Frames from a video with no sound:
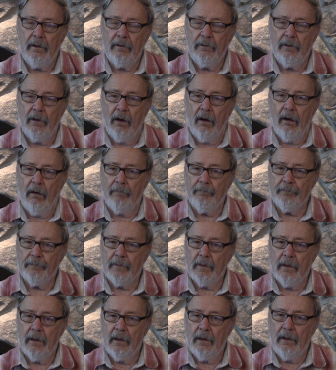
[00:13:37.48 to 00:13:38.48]
now,
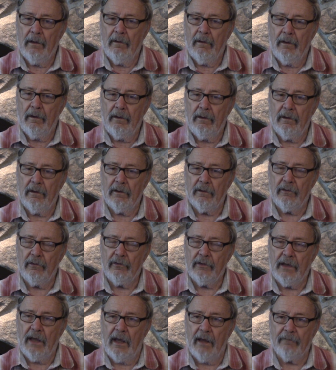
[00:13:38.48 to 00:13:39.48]
you
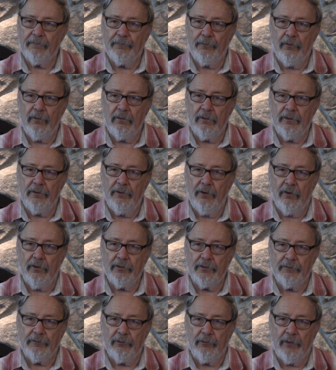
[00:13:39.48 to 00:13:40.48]
can't fool the nose
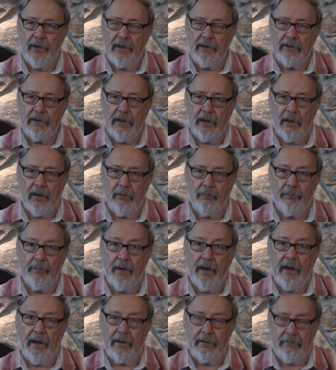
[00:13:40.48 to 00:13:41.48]
of a whitetail,
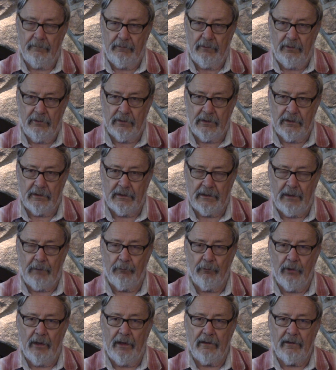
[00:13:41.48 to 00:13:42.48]
but you can keep
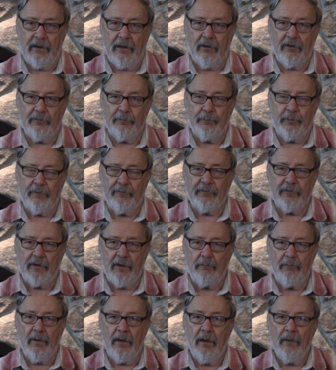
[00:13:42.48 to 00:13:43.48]
whitetails
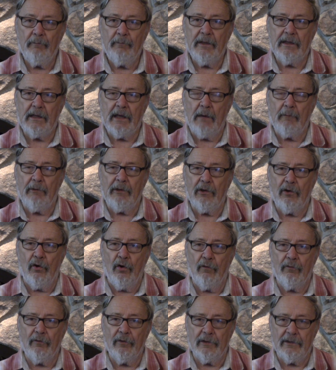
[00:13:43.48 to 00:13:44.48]
from becoming
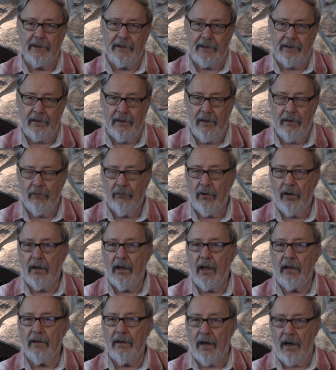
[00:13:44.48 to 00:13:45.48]
overly
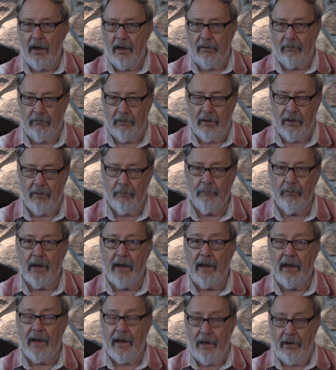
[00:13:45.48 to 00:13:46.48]
alarmed
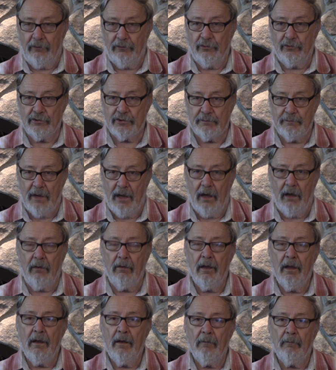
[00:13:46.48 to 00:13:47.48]
by how you smell
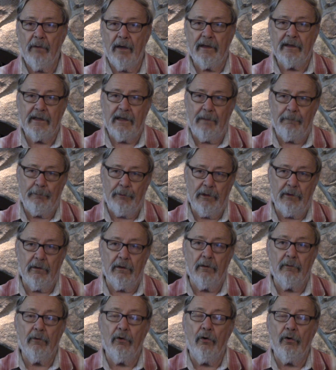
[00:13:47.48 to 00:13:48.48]
by keeping
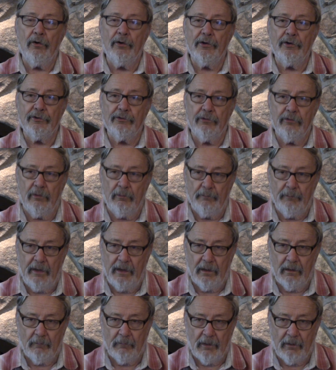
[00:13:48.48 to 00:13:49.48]
your odors to a
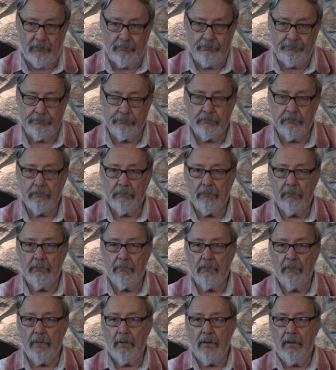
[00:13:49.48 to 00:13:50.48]
minimum
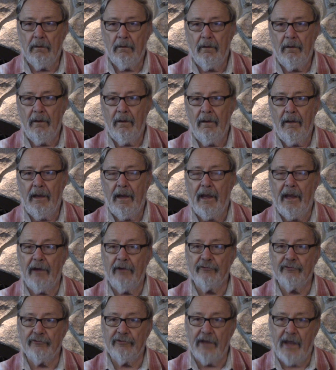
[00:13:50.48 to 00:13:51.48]

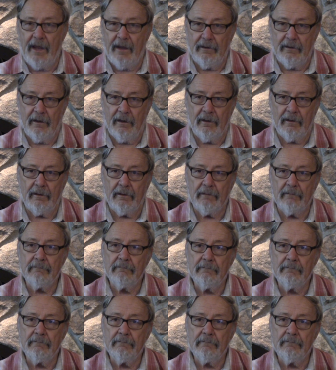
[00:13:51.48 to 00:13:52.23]
and stand hunting.